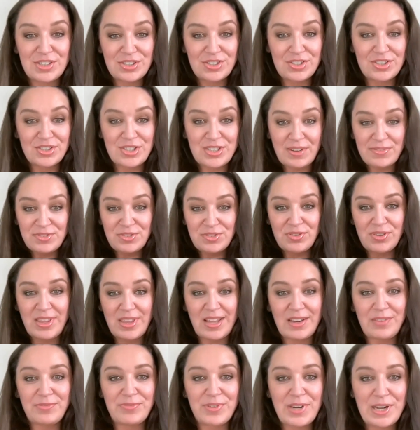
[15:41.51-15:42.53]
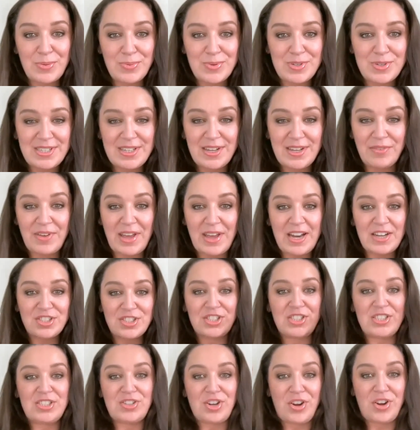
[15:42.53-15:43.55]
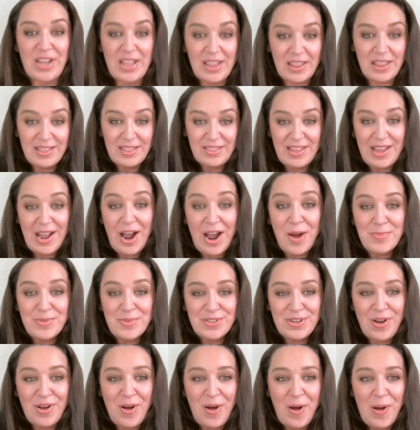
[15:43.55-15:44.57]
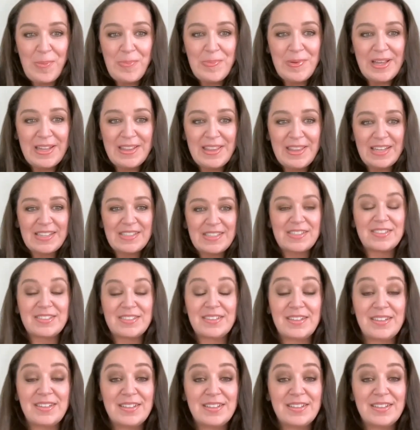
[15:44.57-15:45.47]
shift to that frequency of EnergyJoy, and the arms go up. And that's